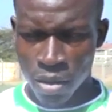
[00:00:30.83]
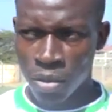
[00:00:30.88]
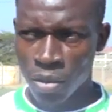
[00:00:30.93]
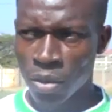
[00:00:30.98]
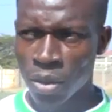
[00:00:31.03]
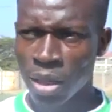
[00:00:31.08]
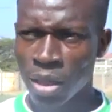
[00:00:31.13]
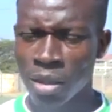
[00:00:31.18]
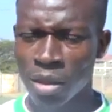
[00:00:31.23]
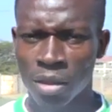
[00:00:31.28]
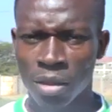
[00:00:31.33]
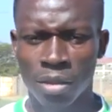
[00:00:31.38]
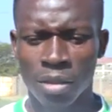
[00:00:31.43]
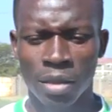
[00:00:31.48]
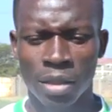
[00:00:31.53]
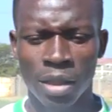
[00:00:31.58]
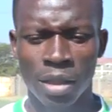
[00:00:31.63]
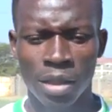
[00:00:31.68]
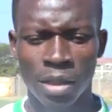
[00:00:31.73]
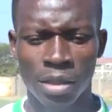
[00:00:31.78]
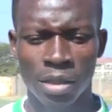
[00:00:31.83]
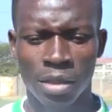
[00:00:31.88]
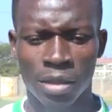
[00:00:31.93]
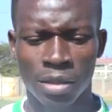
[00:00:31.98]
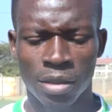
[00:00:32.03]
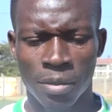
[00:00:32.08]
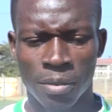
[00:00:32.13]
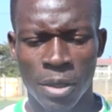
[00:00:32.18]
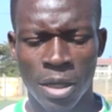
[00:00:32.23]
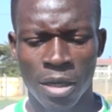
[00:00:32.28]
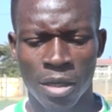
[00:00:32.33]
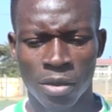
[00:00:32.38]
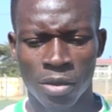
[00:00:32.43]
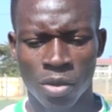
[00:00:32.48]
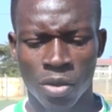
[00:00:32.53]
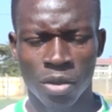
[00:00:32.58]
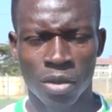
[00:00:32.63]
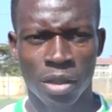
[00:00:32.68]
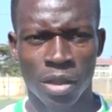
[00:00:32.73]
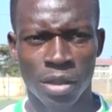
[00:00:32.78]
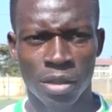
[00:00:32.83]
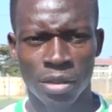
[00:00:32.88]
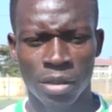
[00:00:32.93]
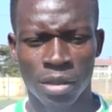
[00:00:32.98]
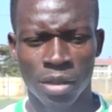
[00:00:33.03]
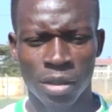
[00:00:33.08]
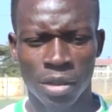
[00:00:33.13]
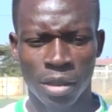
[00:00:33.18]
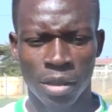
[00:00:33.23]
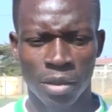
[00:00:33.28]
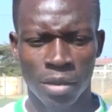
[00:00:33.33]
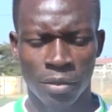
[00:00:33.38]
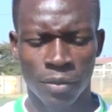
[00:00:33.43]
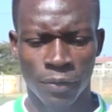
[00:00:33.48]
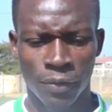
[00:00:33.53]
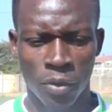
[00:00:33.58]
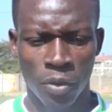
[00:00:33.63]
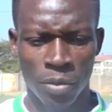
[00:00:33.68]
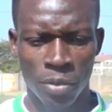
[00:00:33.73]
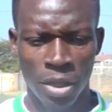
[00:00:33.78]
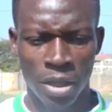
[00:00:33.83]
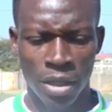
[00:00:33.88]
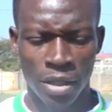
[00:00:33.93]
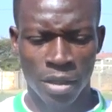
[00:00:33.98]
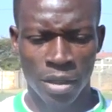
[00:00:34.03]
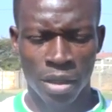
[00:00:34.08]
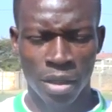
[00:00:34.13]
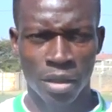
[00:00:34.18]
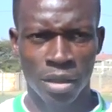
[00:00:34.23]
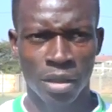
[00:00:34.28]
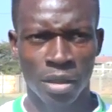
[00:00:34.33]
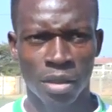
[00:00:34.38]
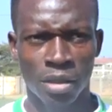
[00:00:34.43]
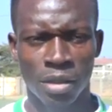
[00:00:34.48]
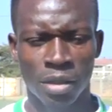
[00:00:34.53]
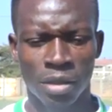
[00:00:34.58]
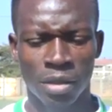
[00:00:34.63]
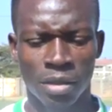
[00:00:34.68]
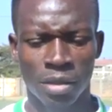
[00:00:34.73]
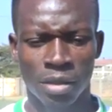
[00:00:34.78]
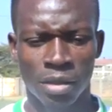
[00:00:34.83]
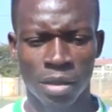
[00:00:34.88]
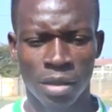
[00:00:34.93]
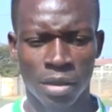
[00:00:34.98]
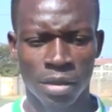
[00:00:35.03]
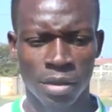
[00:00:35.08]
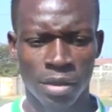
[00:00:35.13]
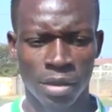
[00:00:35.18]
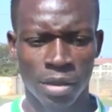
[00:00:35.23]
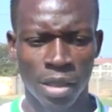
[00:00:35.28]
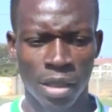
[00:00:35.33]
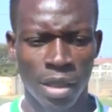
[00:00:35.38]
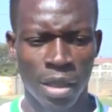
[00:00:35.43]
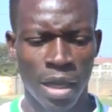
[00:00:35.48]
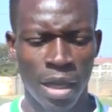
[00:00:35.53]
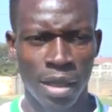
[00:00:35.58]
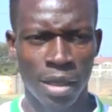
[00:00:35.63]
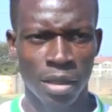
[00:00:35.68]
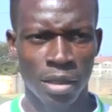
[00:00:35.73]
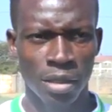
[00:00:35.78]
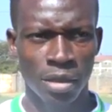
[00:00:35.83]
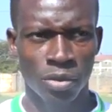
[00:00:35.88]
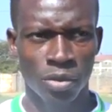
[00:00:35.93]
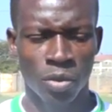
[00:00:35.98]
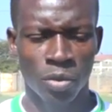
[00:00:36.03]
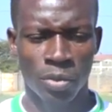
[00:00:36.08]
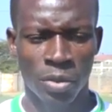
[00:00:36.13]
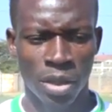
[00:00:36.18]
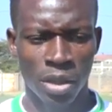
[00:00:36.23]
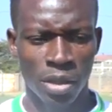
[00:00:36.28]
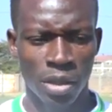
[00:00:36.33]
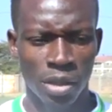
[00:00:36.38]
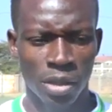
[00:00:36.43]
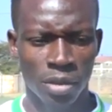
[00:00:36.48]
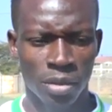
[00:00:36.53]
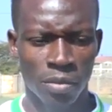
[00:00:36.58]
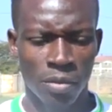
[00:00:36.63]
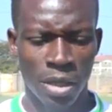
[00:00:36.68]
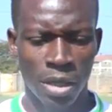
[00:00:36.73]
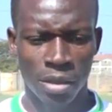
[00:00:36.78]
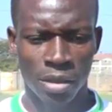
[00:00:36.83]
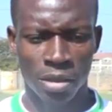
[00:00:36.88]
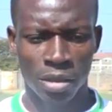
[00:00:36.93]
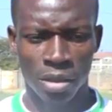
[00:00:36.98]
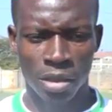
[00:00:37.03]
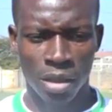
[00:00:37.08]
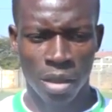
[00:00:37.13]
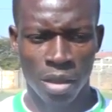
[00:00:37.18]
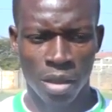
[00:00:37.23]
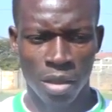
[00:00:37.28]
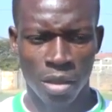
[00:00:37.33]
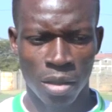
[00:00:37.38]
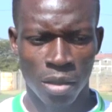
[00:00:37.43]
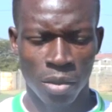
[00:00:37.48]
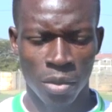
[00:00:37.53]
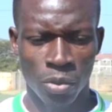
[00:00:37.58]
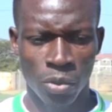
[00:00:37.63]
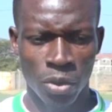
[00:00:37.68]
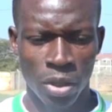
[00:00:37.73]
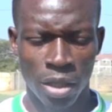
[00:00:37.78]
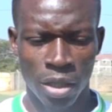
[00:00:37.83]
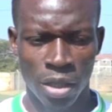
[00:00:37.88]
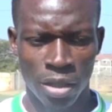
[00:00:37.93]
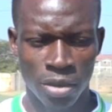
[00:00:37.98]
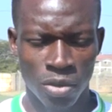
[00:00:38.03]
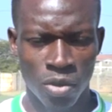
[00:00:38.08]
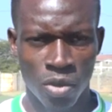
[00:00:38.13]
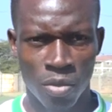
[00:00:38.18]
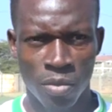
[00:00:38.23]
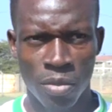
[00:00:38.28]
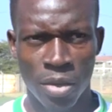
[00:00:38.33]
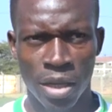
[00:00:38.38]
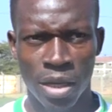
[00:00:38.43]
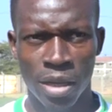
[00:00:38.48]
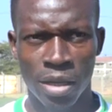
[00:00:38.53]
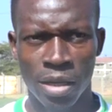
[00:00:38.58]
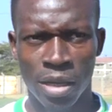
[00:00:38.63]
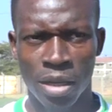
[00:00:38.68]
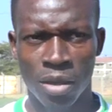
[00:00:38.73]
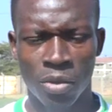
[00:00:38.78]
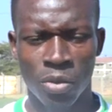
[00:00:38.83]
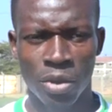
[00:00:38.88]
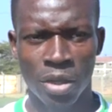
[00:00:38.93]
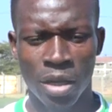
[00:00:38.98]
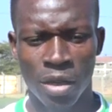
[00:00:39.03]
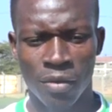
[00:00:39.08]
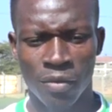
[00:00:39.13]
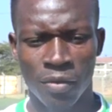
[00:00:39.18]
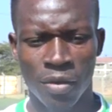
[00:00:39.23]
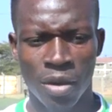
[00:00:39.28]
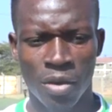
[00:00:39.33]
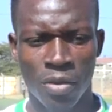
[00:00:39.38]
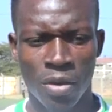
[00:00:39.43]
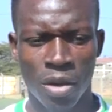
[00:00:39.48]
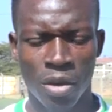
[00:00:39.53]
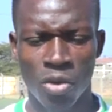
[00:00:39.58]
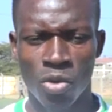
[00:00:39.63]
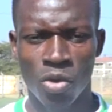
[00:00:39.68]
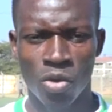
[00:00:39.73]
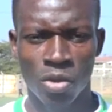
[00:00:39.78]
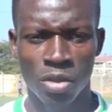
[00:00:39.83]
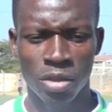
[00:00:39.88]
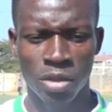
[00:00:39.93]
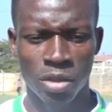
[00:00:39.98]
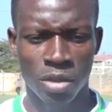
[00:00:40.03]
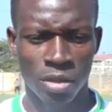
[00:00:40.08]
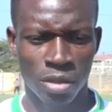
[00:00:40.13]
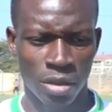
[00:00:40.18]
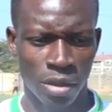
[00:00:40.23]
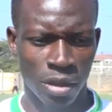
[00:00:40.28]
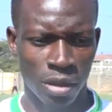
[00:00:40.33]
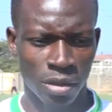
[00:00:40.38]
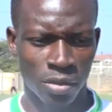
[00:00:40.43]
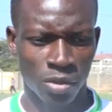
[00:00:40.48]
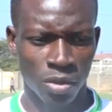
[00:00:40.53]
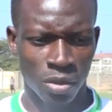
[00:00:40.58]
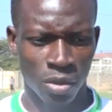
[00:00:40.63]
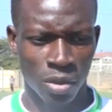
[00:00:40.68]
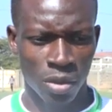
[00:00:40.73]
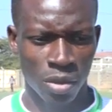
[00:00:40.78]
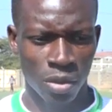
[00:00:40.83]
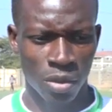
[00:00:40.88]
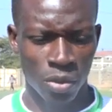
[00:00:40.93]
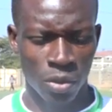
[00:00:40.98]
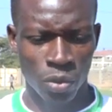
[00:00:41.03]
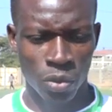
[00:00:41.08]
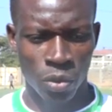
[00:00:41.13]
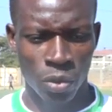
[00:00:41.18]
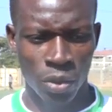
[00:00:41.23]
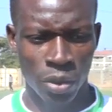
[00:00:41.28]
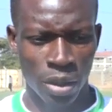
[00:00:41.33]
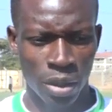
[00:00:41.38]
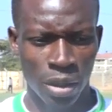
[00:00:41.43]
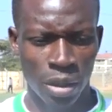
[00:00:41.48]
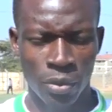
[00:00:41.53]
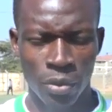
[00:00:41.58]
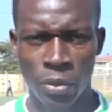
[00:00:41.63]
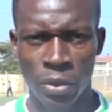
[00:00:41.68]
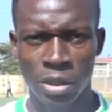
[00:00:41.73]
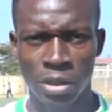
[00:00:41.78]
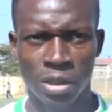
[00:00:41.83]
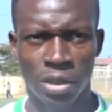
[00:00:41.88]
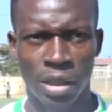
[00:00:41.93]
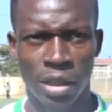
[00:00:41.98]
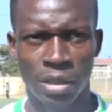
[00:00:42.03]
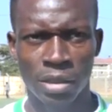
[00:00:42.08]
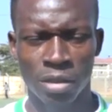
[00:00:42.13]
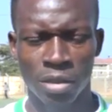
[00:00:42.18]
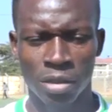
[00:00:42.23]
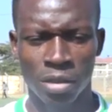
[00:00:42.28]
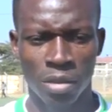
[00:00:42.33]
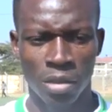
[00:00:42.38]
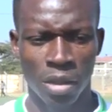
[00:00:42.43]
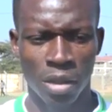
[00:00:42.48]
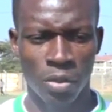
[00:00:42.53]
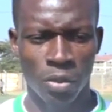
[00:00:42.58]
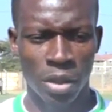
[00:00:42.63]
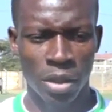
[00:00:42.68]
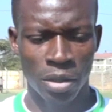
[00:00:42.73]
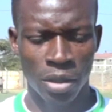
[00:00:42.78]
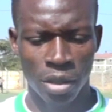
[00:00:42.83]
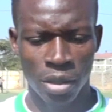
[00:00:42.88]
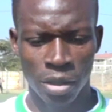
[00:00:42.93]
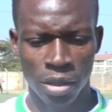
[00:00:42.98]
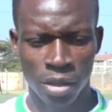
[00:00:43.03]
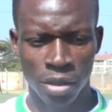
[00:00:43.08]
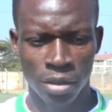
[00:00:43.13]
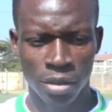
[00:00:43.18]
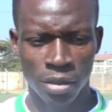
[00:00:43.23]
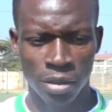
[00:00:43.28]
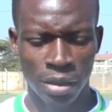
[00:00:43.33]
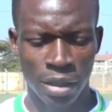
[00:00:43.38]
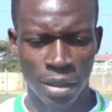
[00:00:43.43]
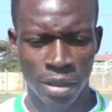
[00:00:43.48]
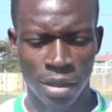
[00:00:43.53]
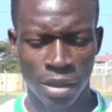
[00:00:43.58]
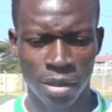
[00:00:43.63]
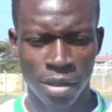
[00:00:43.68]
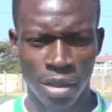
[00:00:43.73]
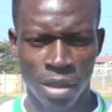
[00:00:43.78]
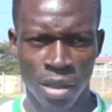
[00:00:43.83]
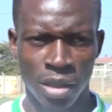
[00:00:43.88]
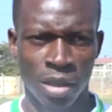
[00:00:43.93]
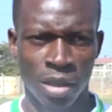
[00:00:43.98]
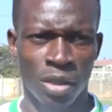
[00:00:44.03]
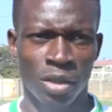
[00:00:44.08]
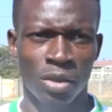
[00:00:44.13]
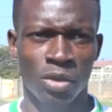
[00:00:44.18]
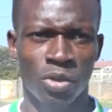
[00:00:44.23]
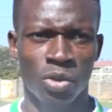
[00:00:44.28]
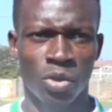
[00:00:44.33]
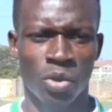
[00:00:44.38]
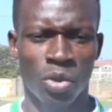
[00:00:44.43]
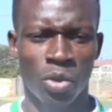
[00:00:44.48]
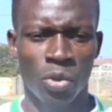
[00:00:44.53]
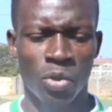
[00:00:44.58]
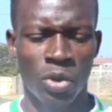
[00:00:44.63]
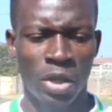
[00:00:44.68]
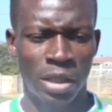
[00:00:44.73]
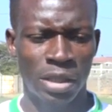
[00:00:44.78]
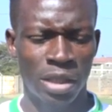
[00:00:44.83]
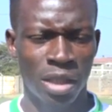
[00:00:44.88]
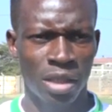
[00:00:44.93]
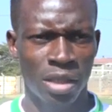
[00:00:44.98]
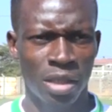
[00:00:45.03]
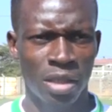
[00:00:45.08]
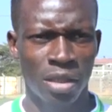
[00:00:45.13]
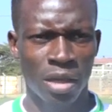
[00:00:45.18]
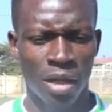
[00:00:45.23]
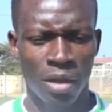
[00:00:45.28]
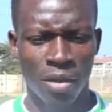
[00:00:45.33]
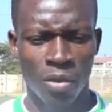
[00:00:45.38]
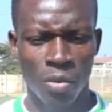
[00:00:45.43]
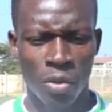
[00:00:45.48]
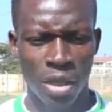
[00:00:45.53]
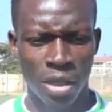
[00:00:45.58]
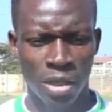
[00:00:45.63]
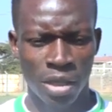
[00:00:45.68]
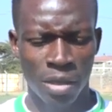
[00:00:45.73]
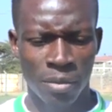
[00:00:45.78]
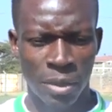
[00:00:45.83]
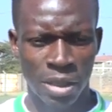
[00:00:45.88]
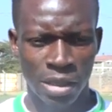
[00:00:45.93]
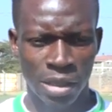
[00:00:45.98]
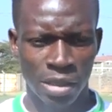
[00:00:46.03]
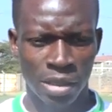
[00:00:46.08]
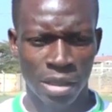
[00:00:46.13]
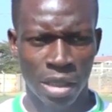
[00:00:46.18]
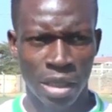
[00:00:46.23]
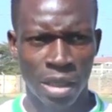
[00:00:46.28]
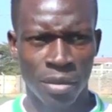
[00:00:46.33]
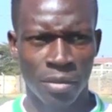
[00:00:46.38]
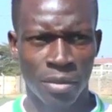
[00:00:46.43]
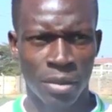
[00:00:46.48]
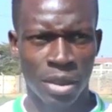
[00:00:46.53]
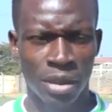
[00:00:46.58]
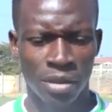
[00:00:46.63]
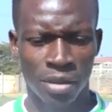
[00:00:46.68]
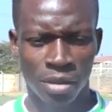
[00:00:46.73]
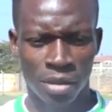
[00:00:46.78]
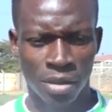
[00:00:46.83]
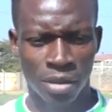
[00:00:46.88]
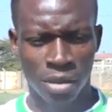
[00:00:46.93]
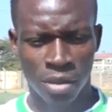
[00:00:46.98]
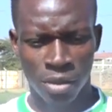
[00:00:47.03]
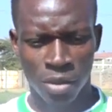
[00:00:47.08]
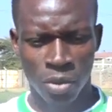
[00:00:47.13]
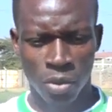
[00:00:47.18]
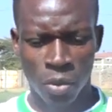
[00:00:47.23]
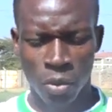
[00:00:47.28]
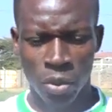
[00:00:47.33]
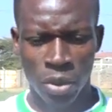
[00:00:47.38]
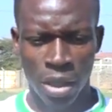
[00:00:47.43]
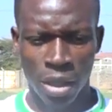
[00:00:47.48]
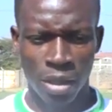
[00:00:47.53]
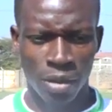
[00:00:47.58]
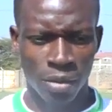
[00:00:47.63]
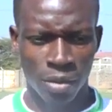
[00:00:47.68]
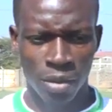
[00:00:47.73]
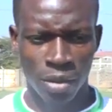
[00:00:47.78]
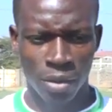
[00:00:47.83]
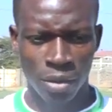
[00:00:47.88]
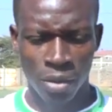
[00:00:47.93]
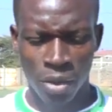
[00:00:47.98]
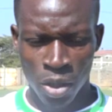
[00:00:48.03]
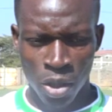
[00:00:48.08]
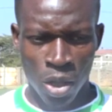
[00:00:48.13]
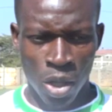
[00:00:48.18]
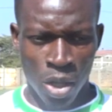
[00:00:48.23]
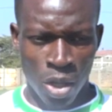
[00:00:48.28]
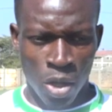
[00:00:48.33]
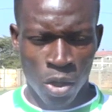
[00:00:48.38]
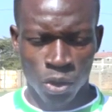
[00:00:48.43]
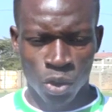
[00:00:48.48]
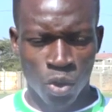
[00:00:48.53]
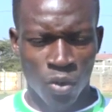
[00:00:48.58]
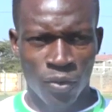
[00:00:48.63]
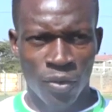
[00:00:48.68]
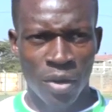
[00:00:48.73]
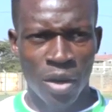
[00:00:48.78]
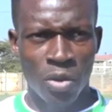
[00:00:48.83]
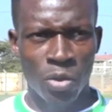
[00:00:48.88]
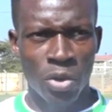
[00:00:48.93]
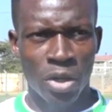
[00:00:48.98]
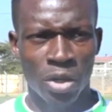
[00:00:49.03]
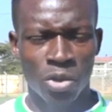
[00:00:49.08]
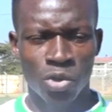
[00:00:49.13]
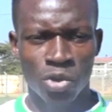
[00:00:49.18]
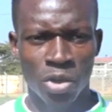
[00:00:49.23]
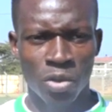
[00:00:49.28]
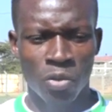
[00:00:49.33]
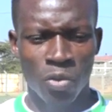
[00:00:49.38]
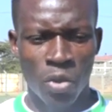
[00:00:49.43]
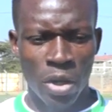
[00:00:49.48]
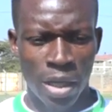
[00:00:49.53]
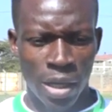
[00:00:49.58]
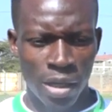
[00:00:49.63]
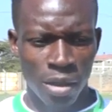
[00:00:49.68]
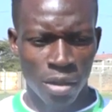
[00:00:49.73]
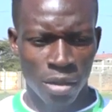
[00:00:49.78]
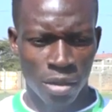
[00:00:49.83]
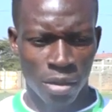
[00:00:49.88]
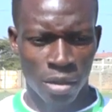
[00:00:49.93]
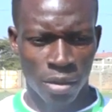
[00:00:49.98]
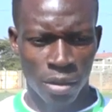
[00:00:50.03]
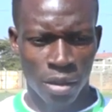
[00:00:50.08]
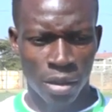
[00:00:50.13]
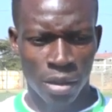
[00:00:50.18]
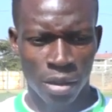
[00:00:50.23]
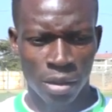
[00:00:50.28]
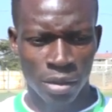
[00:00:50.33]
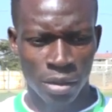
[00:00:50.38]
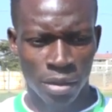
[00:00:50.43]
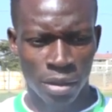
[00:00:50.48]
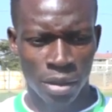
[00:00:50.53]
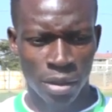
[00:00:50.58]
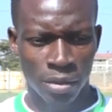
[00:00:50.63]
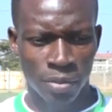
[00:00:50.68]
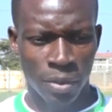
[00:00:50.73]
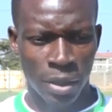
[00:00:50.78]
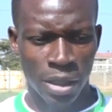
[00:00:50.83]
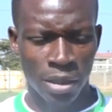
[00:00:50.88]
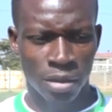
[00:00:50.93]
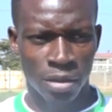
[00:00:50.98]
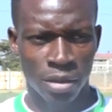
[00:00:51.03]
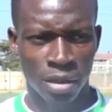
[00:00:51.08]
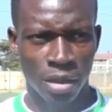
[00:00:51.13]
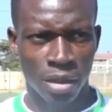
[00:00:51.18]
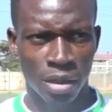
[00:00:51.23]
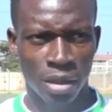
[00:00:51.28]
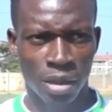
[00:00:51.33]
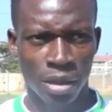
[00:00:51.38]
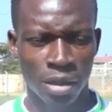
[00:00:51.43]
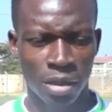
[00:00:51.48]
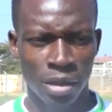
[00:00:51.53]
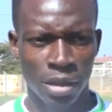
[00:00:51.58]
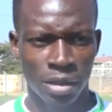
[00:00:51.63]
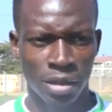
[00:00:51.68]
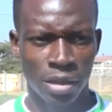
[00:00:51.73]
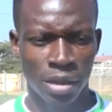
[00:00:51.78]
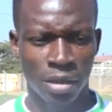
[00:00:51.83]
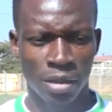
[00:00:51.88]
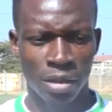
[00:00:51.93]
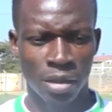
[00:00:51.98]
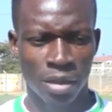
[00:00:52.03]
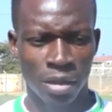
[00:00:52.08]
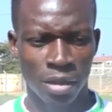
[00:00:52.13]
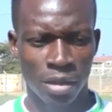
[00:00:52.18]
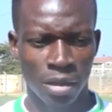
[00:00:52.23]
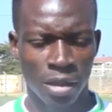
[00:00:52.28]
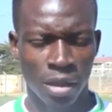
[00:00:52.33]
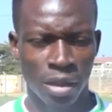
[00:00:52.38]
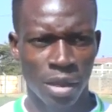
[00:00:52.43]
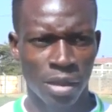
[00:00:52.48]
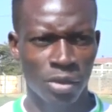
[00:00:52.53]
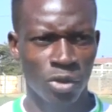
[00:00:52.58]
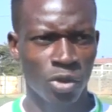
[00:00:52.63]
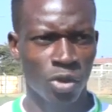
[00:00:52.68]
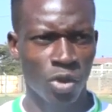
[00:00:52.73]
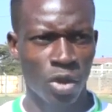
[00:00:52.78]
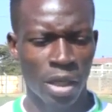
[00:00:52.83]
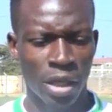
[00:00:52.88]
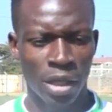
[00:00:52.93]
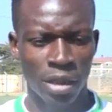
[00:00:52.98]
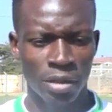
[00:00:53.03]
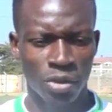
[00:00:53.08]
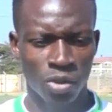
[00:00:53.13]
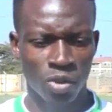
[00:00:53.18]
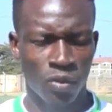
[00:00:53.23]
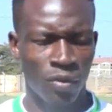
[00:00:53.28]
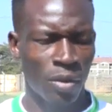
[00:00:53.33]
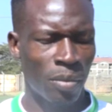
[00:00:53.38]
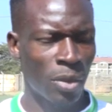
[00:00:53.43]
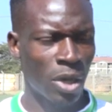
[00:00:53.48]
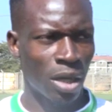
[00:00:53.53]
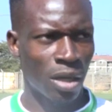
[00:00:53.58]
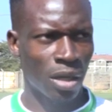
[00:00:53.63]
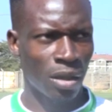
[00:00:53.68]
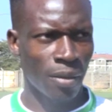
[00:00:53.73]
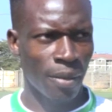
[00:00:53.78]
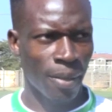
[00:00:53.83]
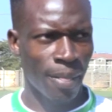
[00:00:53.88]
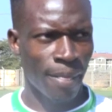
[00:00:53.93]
Well, the league is a marathon, and for me, I think it's still early to predict. But we as Gor Mahia, we have our goals that we set when the league started. So we are taking one game at a time, and we are so far we are doing well. Despite getting a draw against Sofapaka.